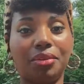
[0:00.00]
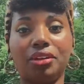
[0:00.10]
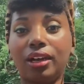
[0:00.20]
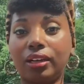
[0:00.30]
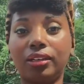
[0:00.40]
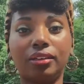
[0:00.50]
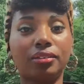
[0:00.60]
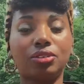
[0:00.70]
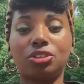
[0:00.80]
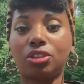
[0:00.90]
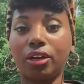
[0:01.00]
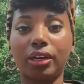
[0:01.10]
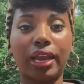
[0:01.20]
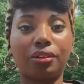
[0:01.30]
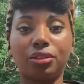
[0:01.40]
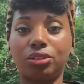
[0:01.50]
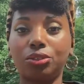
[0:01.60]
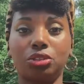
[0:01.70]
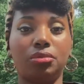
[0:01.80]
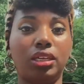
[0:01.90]
You're not going to start out on
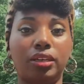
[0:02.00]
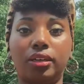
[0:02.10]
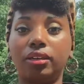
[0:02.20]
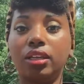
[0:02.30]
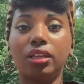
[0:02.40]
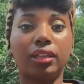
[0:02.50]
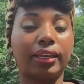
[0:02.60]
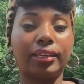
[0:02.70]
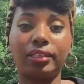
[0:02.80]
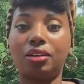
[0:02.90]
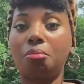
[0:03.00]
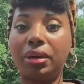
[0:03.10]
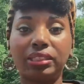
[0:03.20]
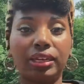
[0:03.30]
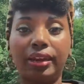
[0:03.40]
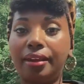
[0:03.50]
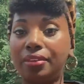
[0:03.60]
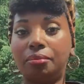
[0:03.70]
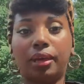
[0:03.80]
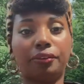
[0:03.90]
social media, like I said, on Monday, and
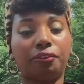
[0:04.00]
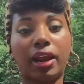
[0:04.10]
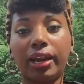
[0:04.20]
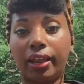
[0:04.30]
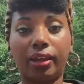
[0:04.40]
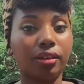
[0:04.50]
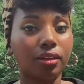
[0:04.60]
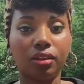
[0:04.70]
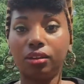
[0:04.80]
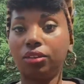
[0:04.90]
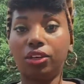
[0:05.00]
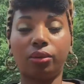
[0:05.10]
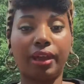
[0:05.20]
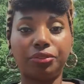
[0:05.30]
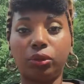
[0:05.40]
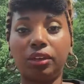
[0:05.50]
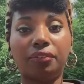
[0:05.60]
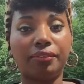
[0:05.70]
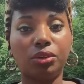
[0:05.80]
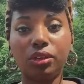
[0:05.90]
then by Friday you know, have
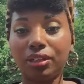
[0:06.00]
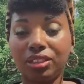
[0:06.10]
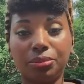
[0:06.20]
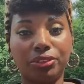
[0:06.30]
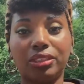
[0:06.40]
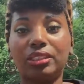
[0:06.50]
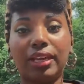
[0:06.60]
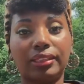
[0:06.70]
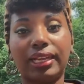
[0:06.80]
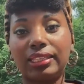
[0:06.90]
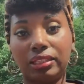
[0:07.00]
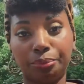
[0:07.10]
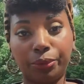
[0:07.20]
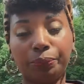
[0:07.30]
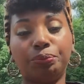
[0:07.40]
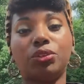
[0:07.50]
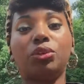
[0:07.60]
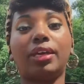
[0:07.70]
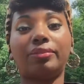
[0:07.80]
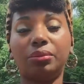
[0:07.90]
25 new customers. It's not that simple. So
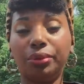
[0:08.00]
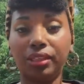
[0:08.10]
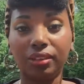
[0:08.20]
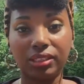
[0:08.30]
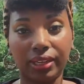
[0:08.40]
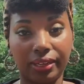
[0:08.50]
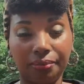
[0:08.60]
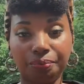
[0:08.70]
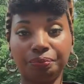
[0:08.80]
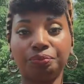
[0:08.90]
you have to put in the time.